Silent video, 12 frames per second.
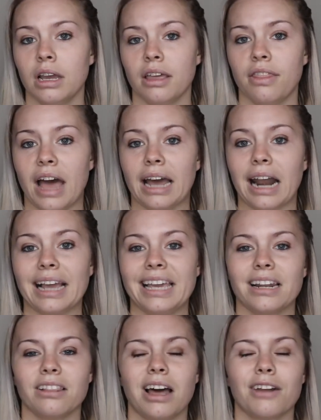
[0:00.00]
that I
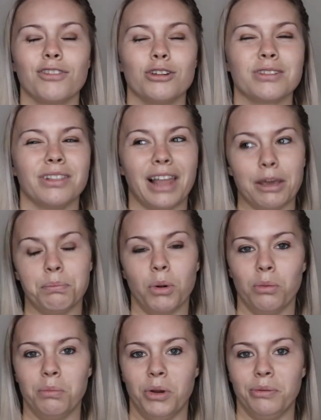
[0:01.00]
get a lot of those light
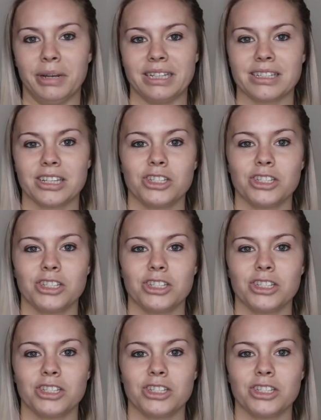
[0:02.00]
bulb moments.